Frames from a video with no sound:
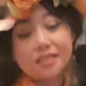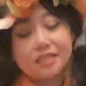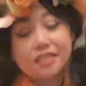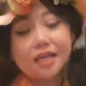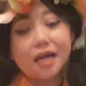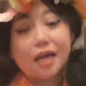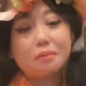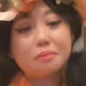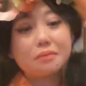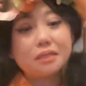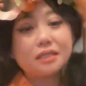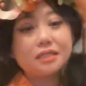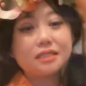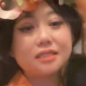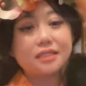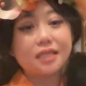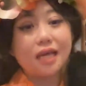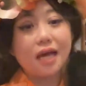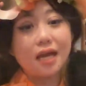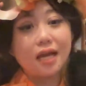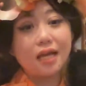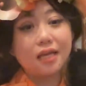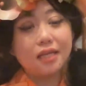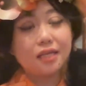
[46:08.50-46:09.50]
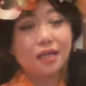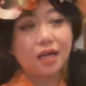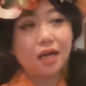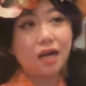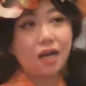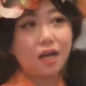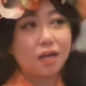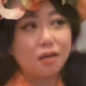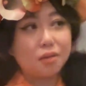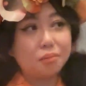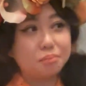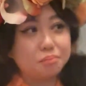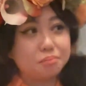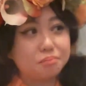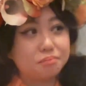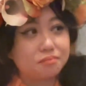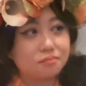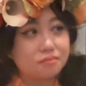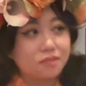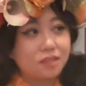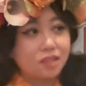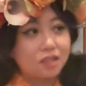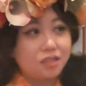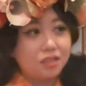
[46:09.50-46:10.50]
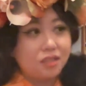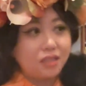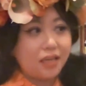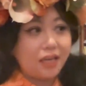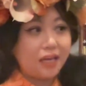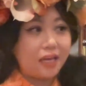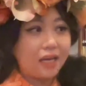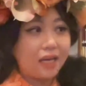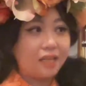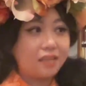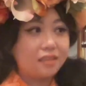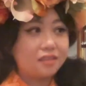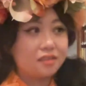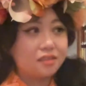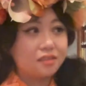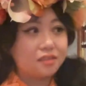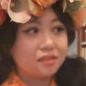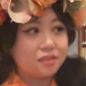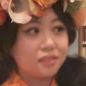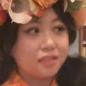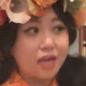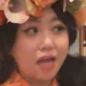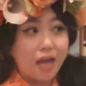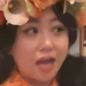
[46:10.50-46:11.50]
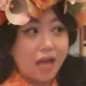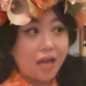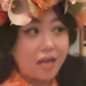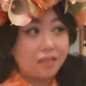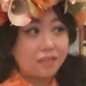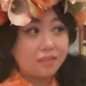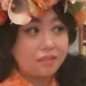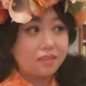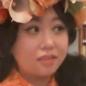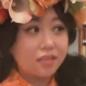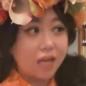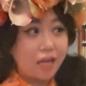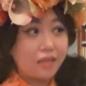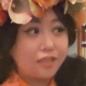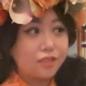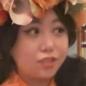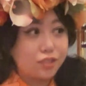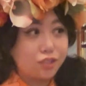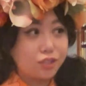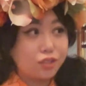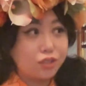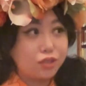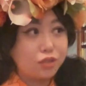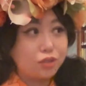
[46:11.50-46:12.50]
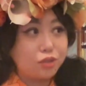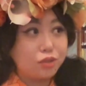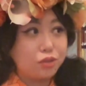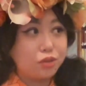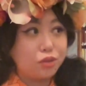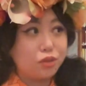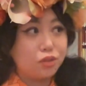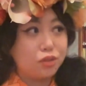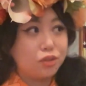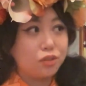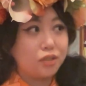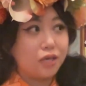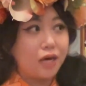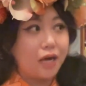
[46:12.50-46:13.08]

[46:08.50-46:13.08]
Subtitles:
that Simon said. And yeah, and I do